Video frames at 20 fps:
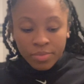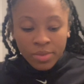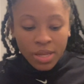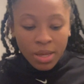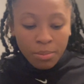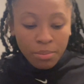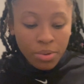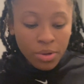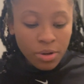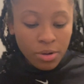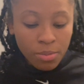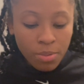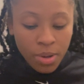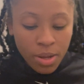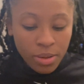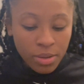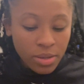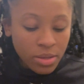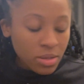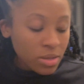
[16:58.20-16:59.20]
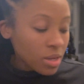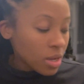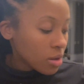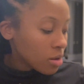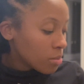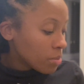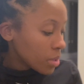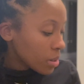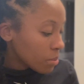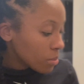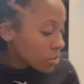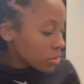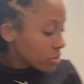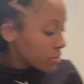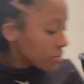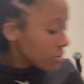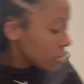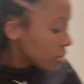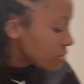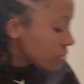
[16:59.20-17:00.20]
That butter probably is not gonna make much
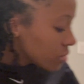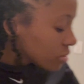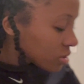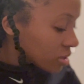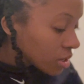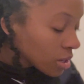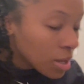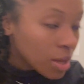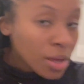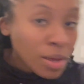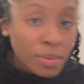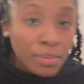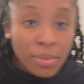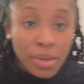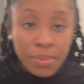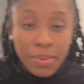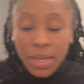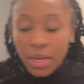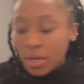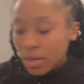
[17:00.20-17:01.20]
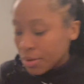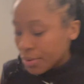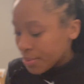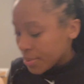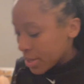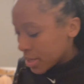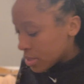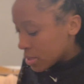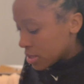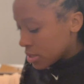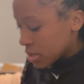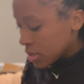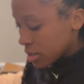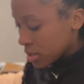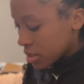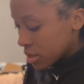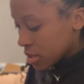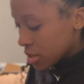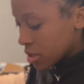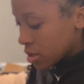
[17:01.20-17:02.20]
of a difference. I'm not gonna waste it
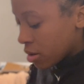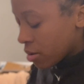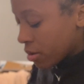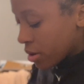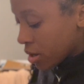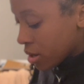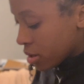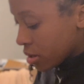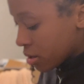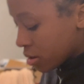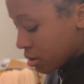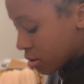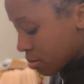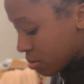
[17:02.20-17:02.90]
since it's already in there.